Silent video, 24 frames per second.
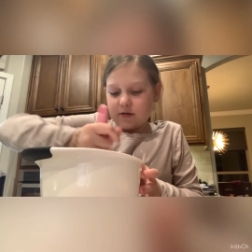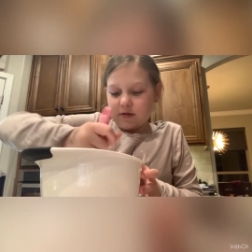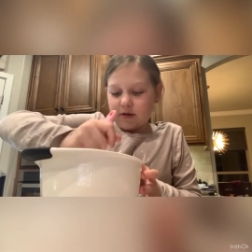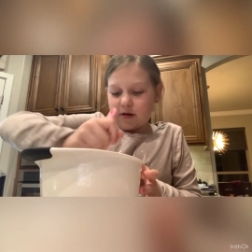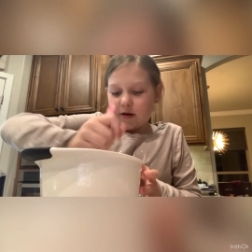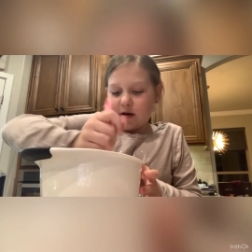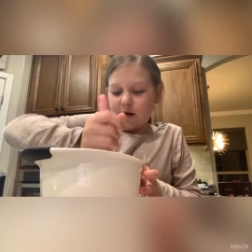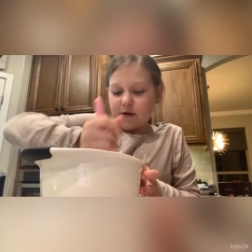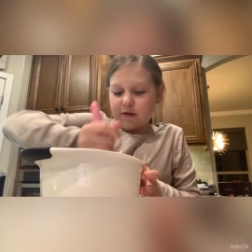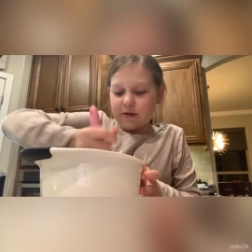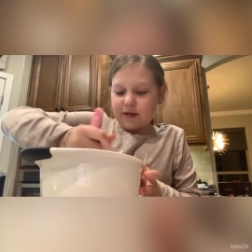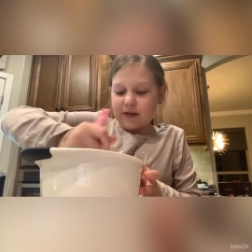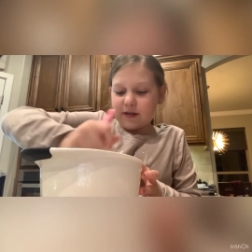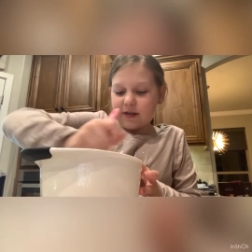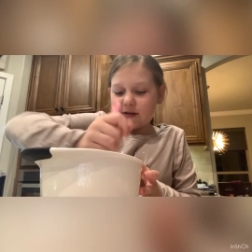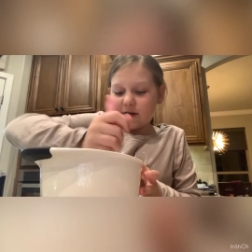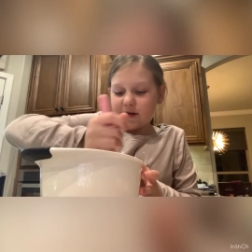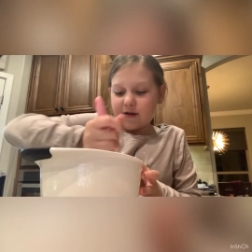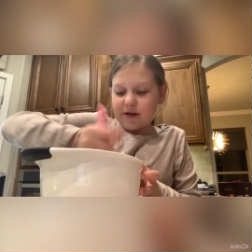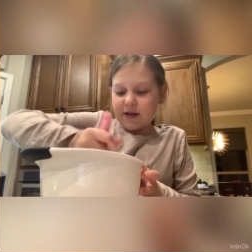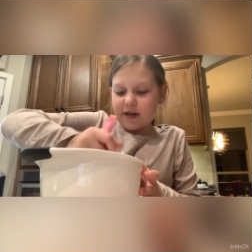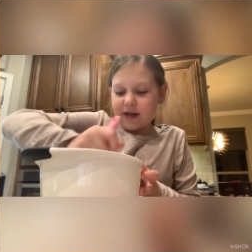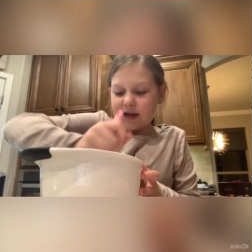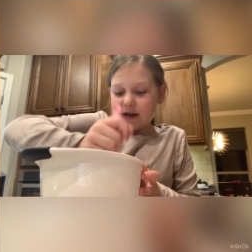Oh, it's
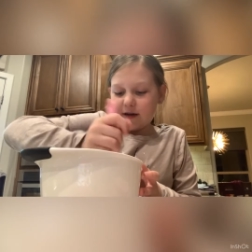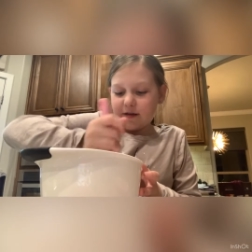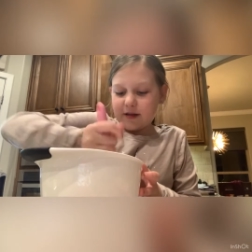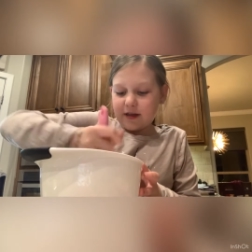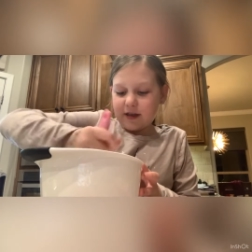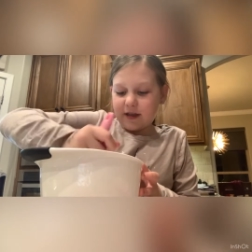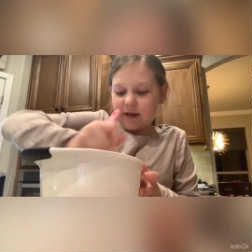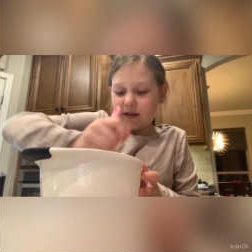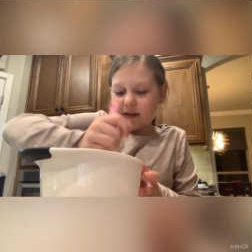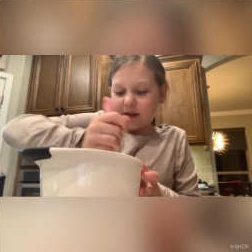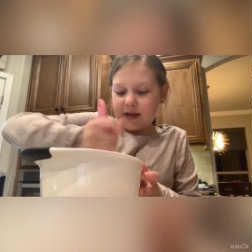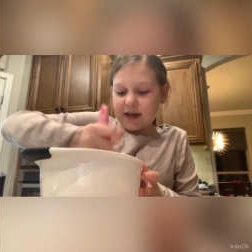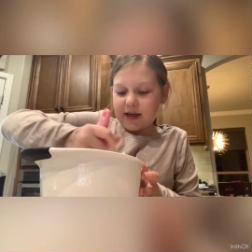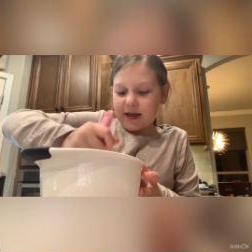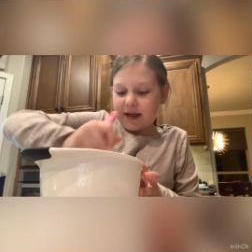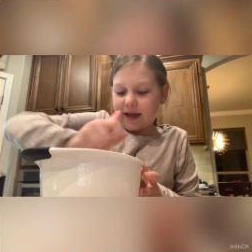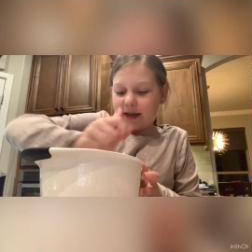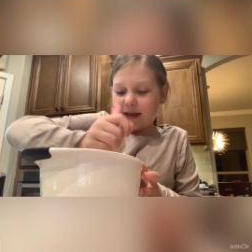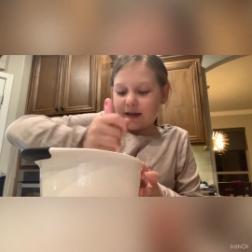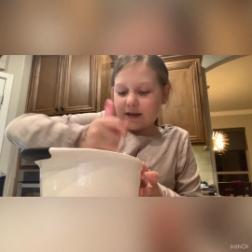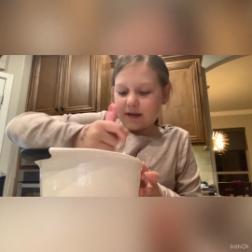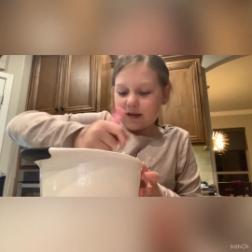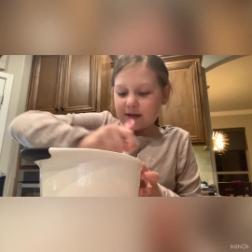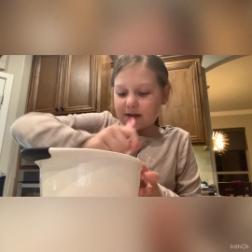turning out like
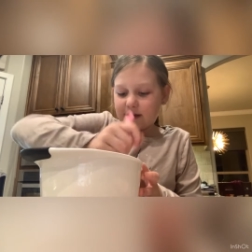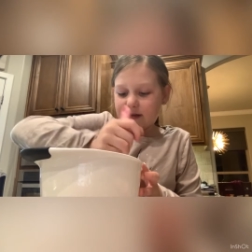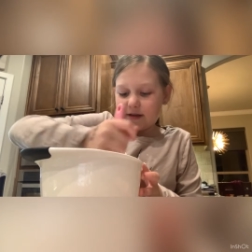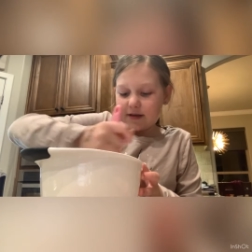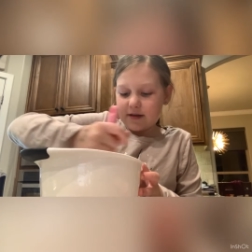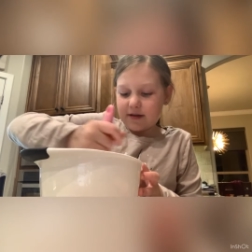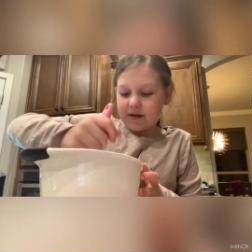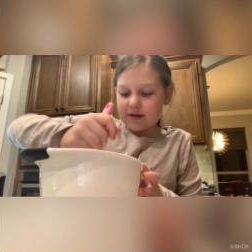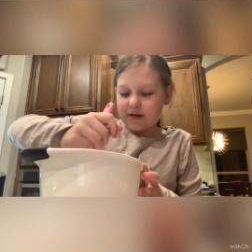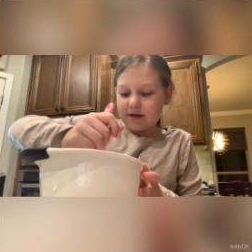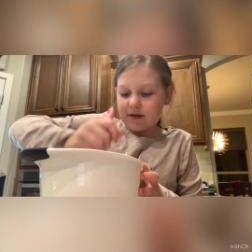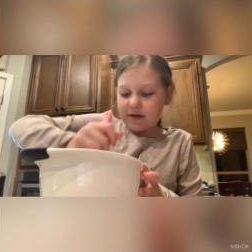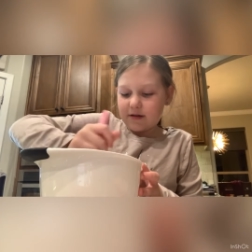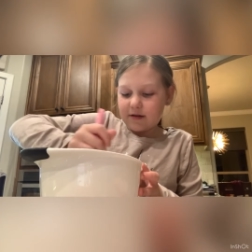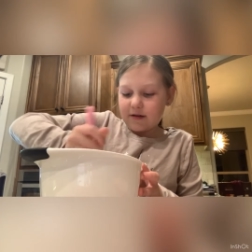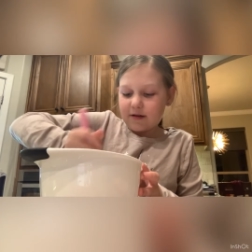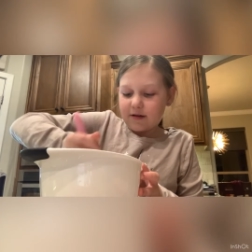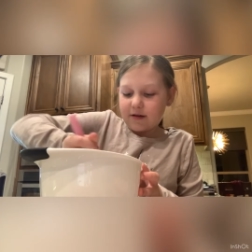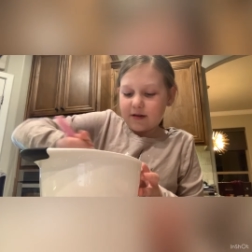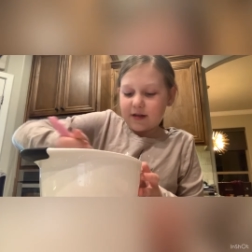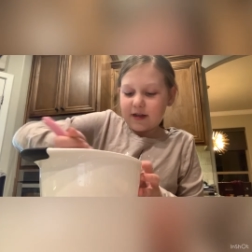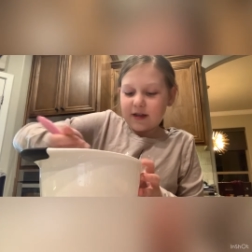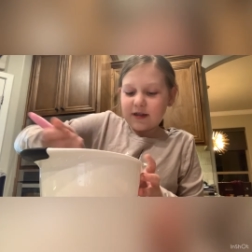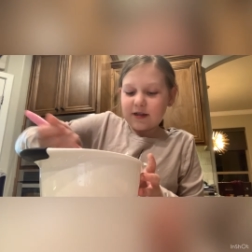glaze.
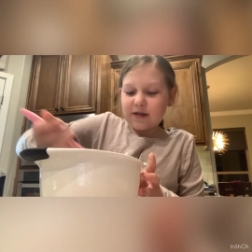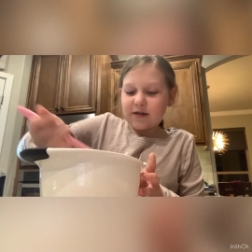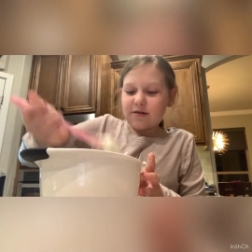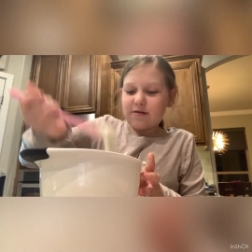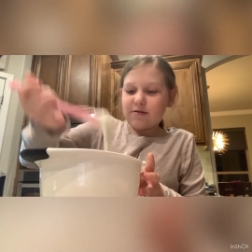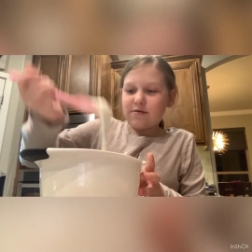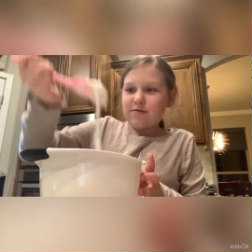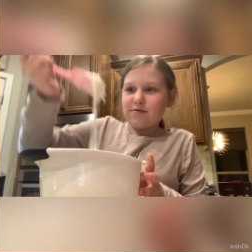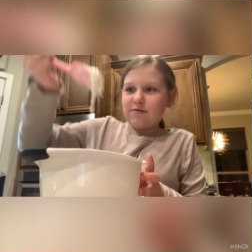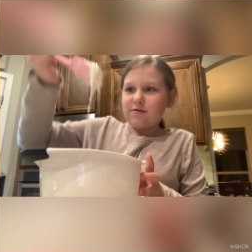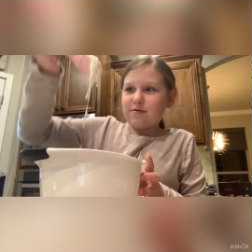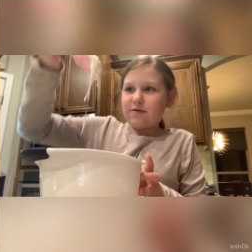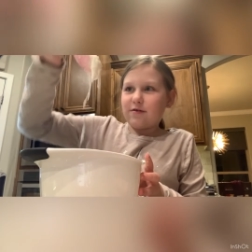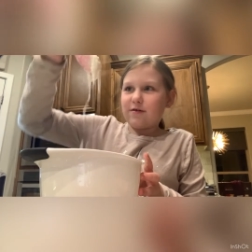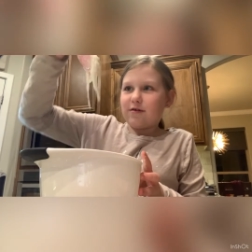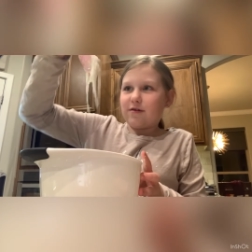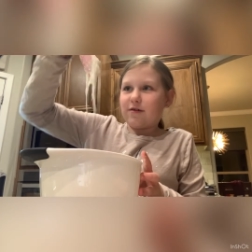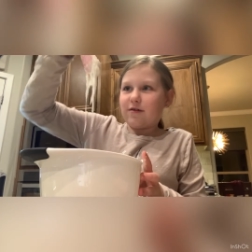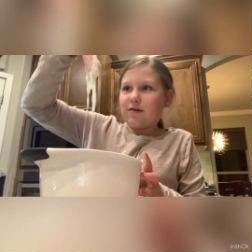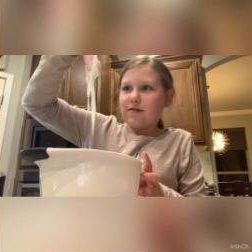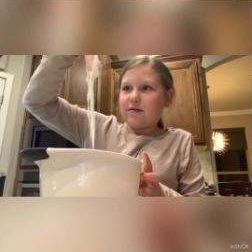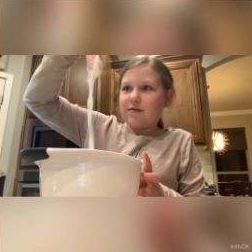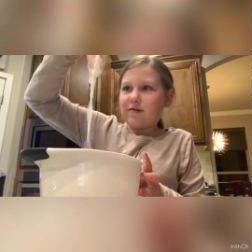That's cool.